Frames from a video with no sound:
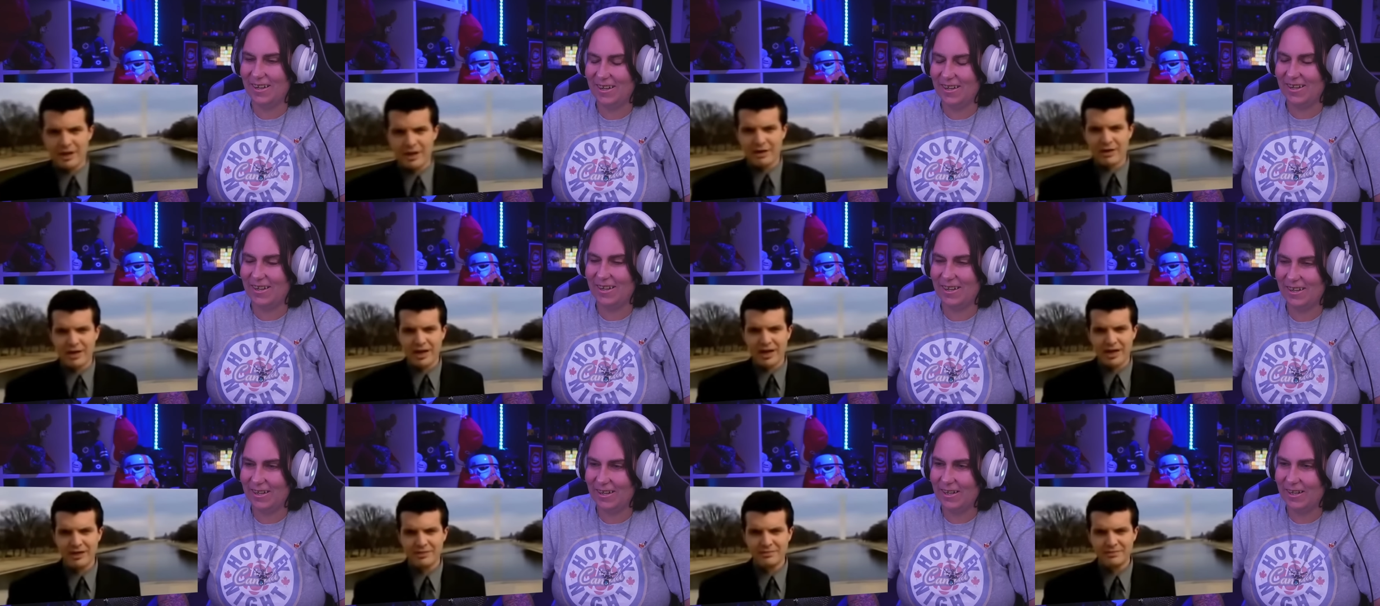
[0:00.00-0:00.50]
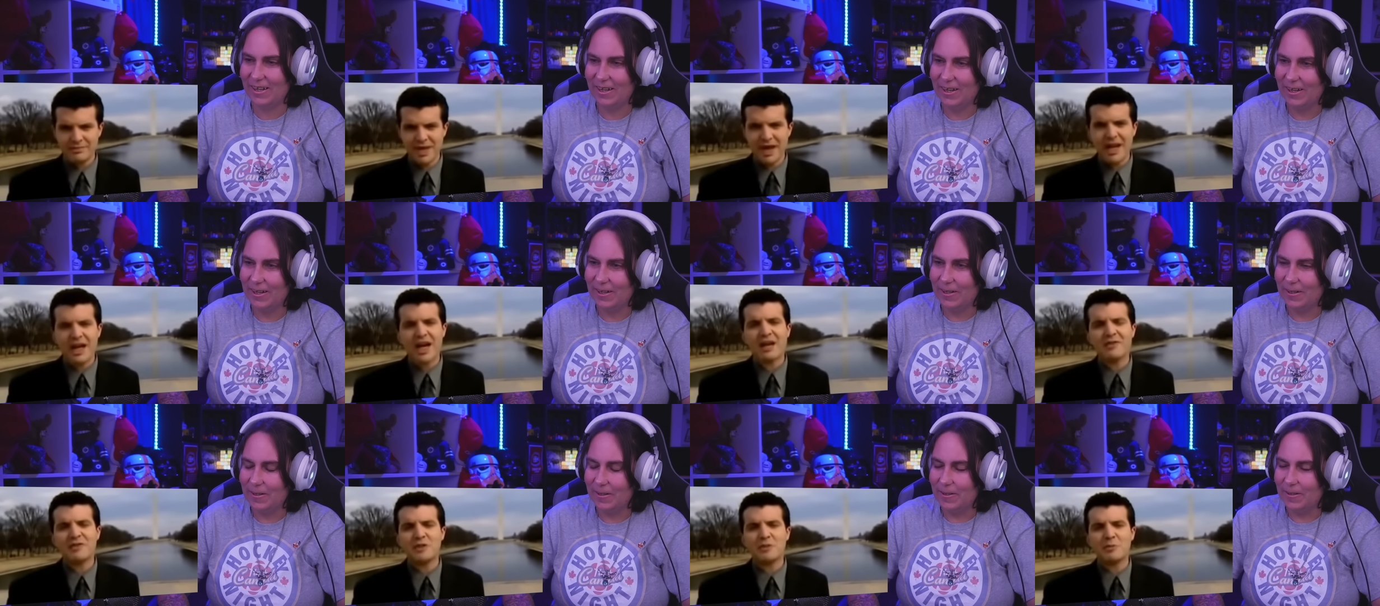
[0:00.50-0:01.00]
Speaker 1: in America,
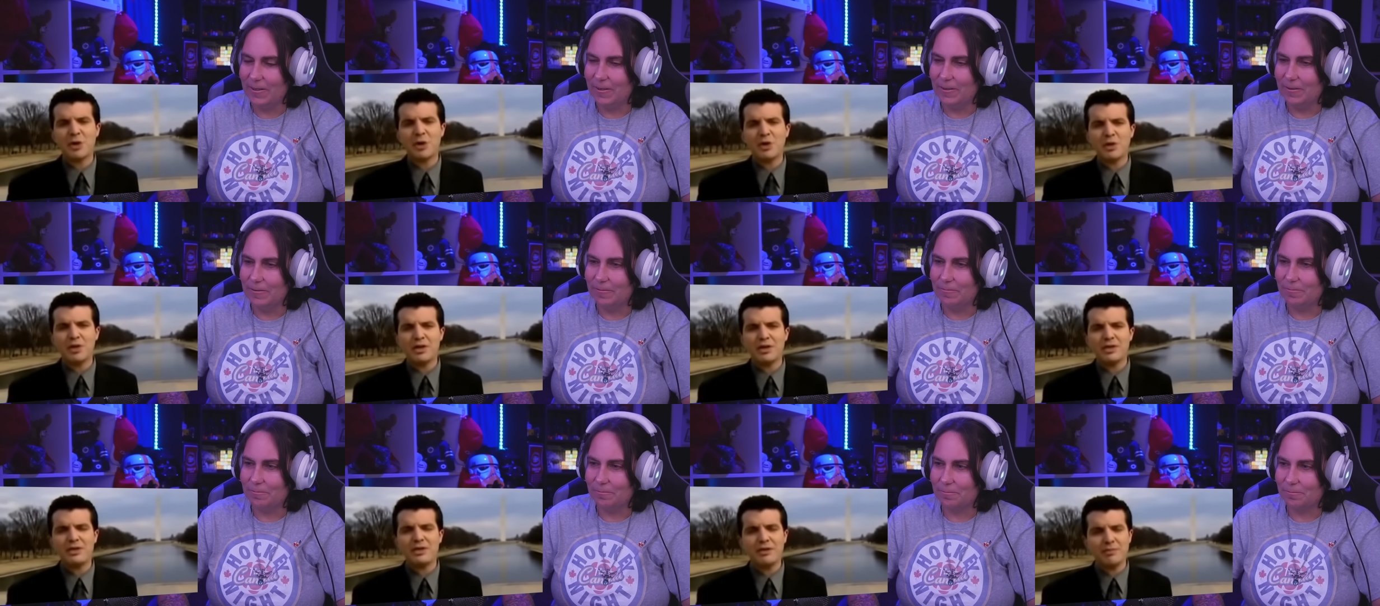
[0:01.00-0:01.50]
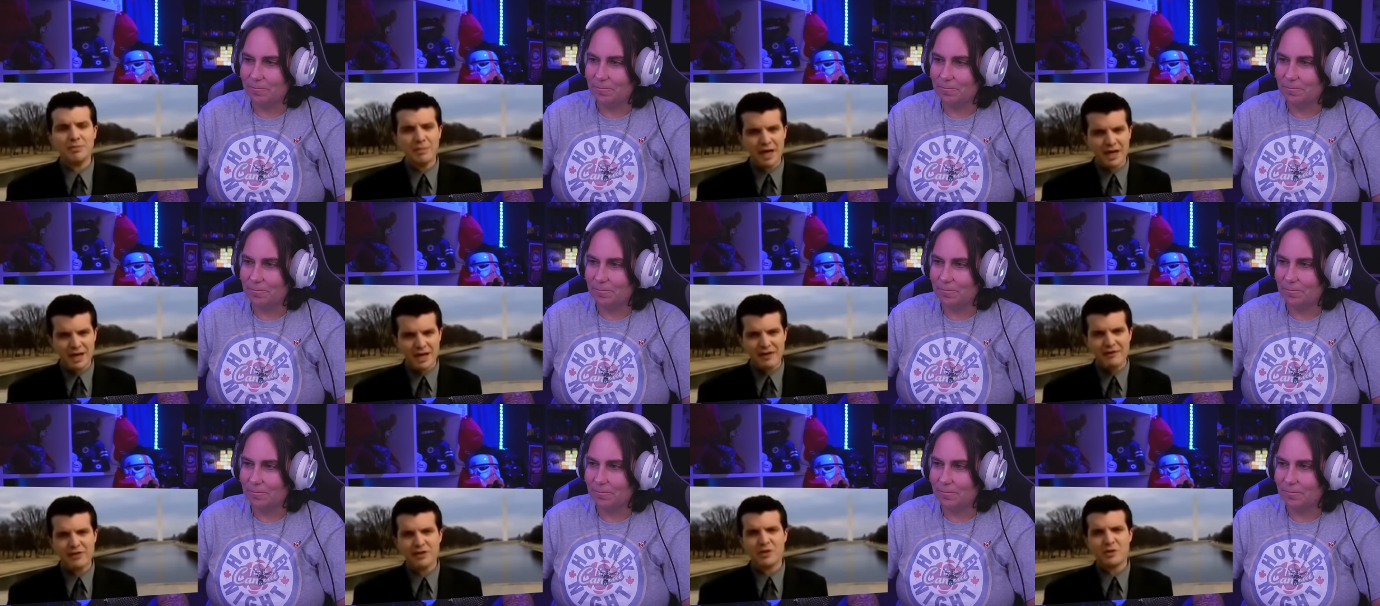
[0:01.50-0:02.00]
and I've spoken to
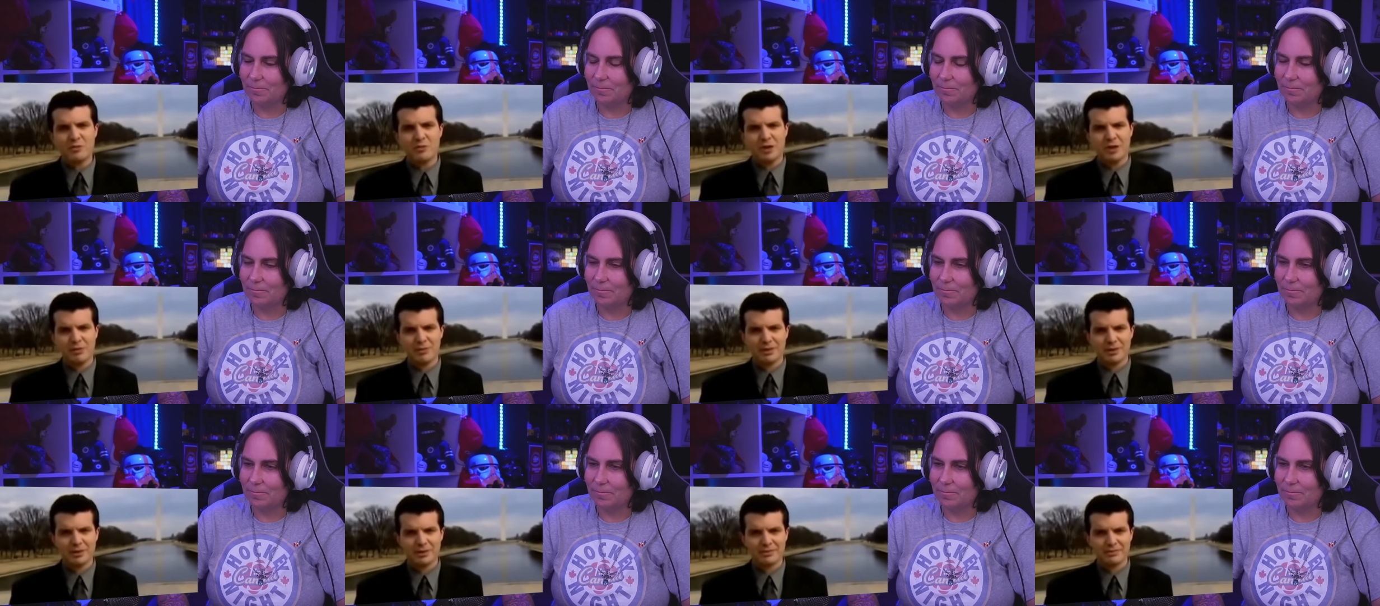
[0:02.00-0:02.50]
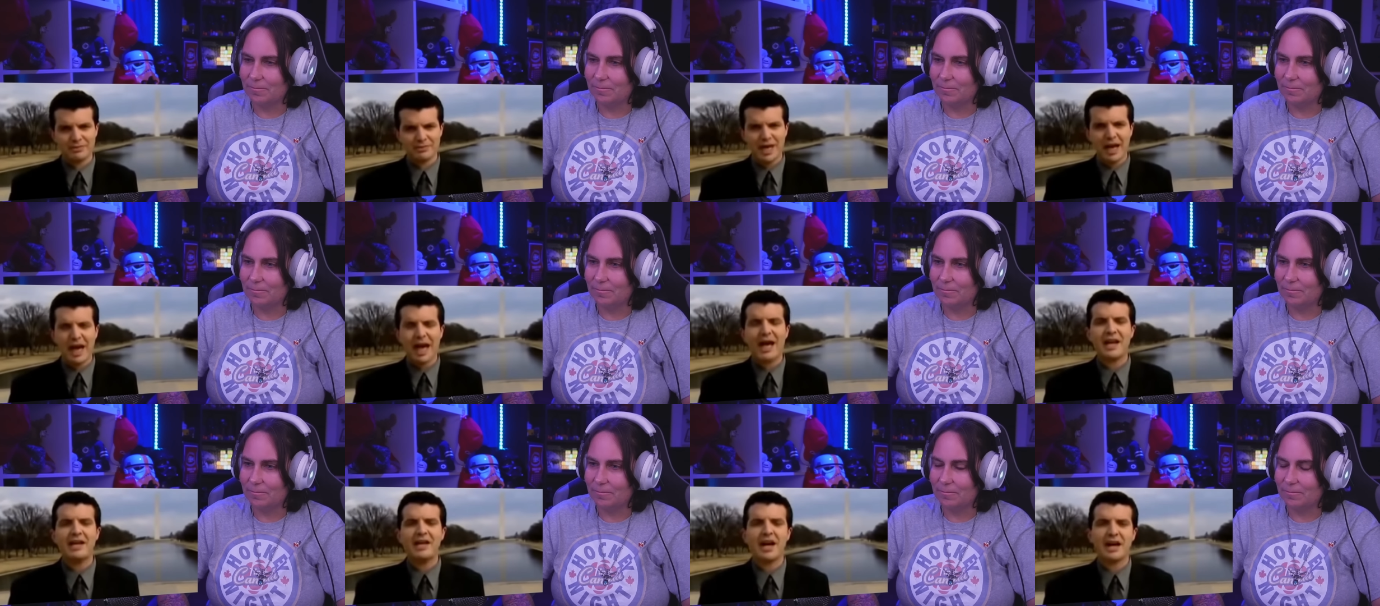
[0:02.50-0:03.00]
many of its people.
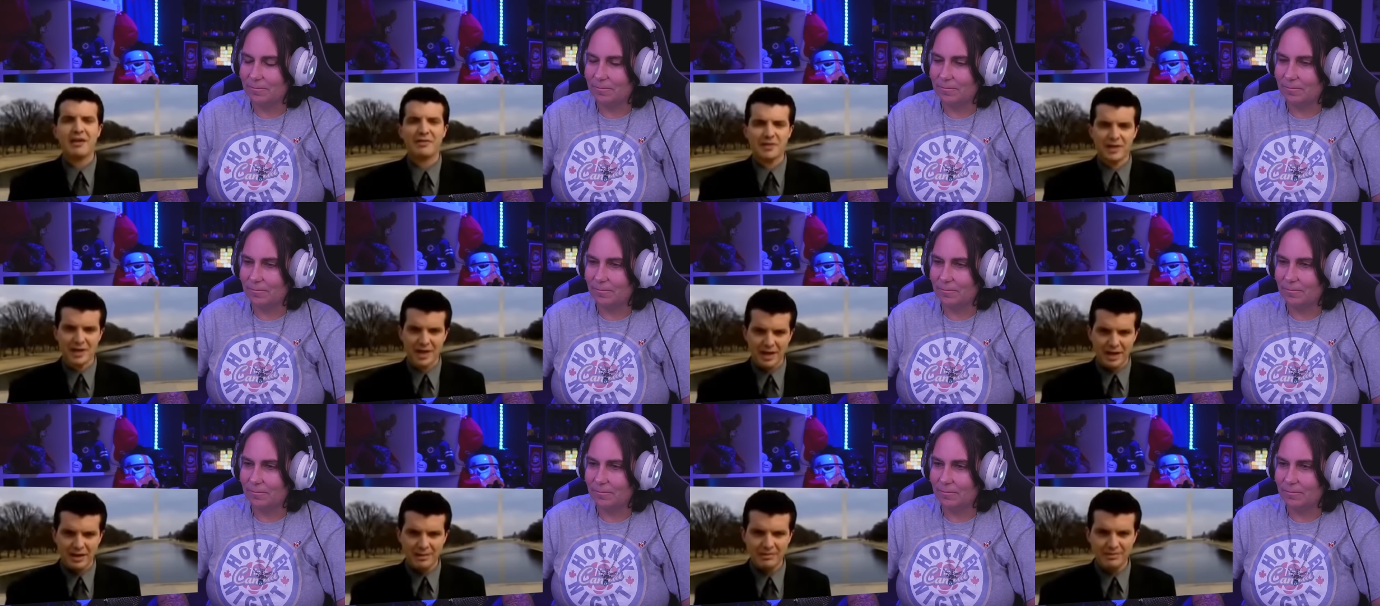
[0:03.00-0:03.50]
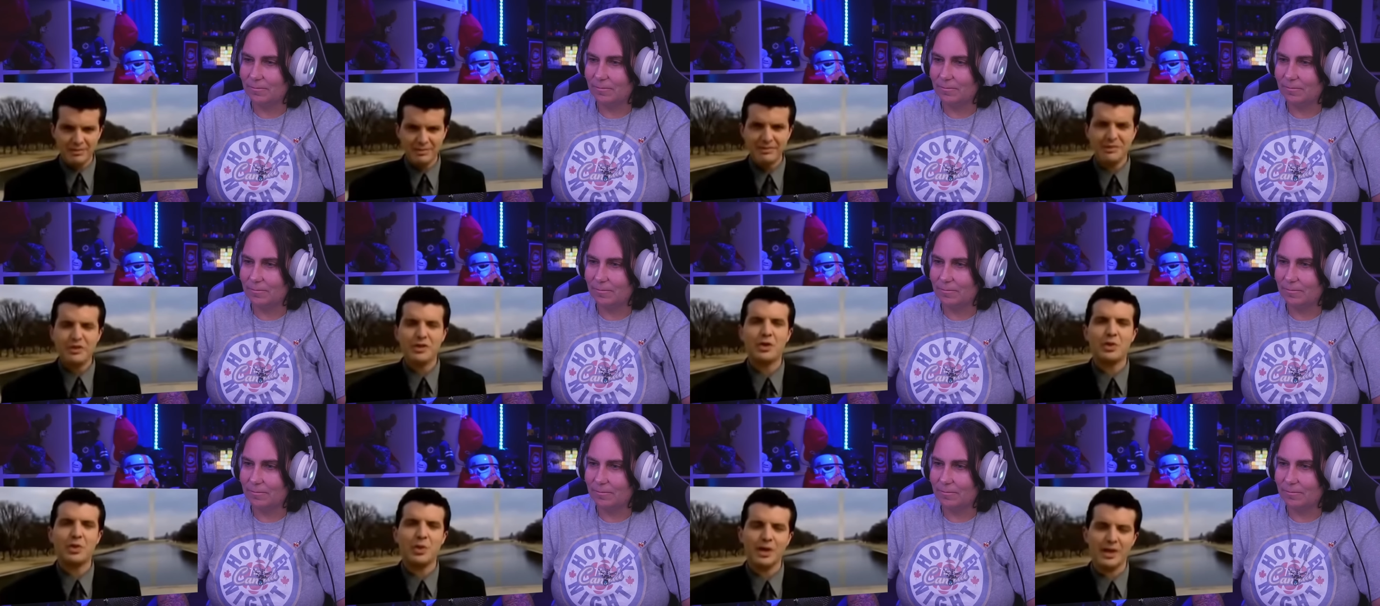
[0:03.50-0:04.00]
And I've
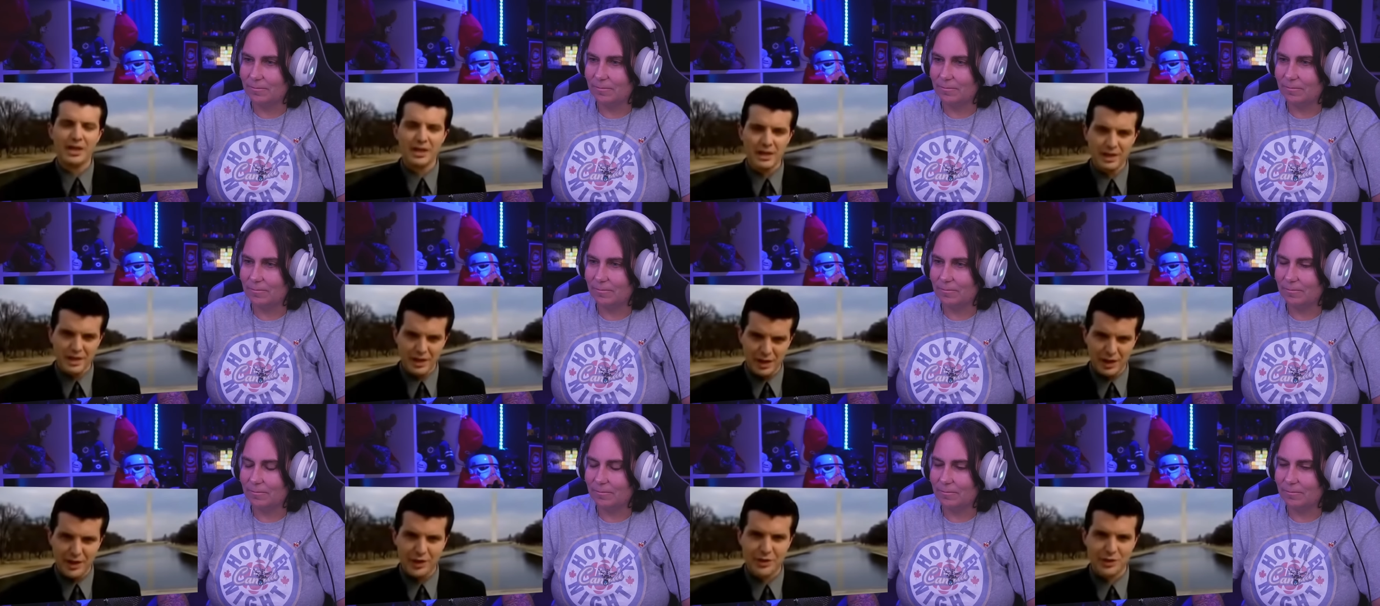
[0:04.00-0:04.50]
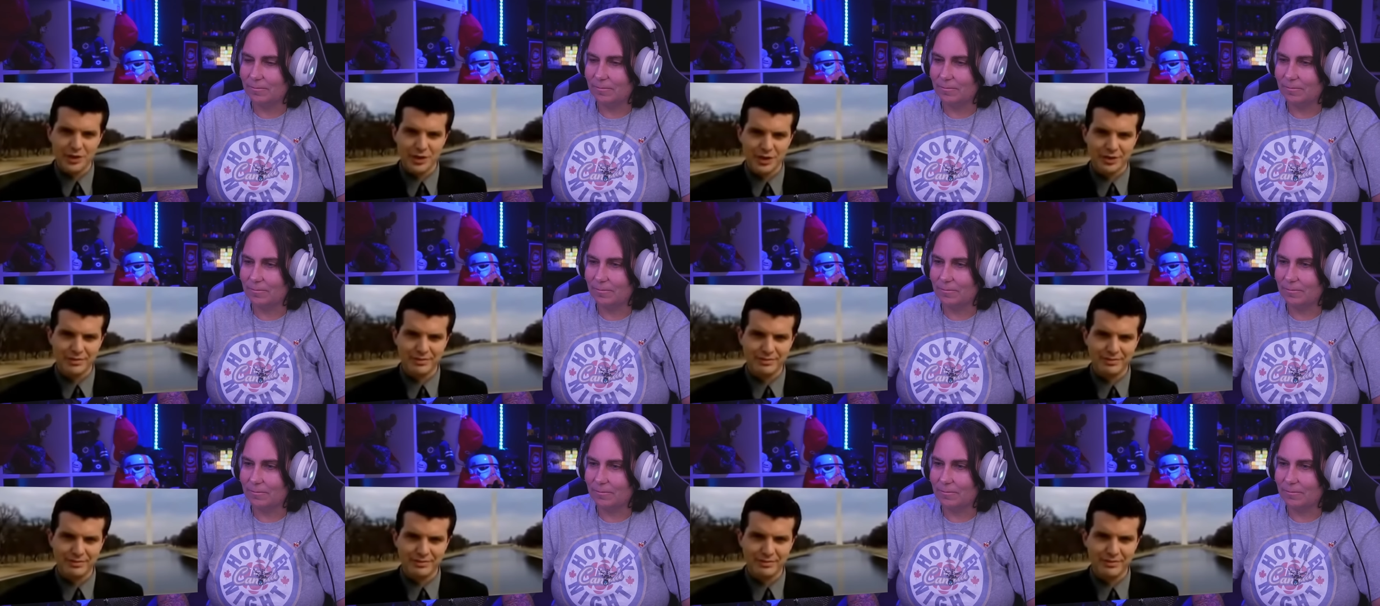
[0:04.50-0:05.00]
come to a
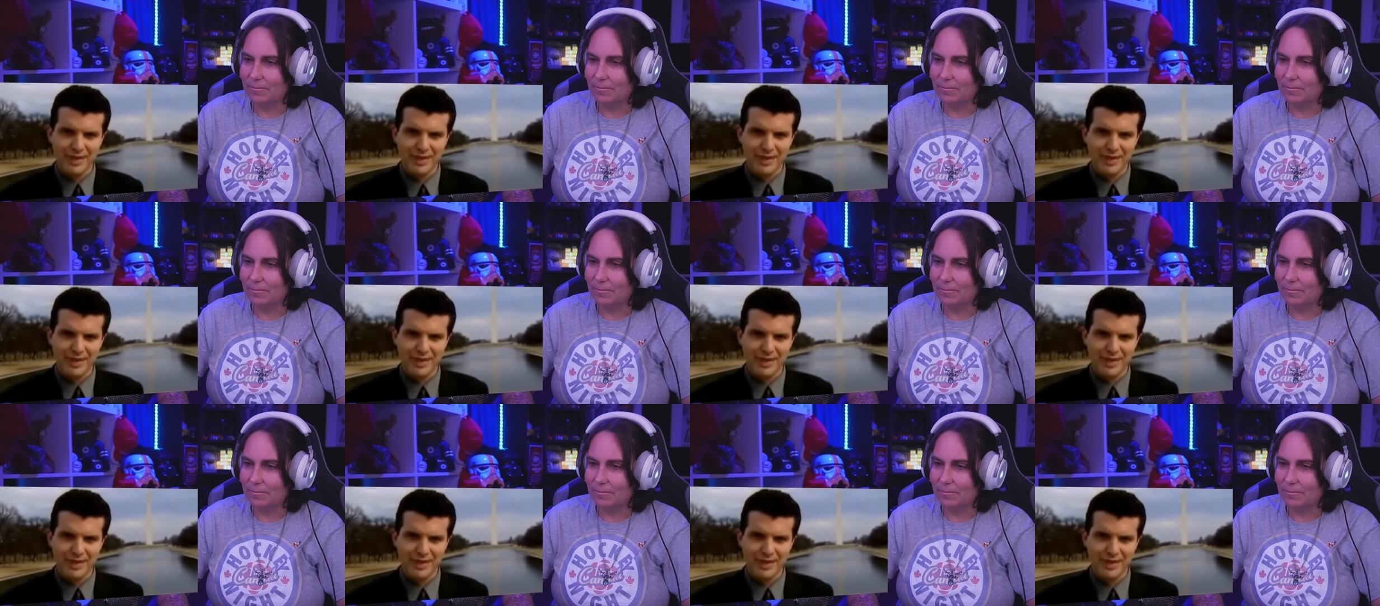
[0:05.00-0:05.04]
conclusion.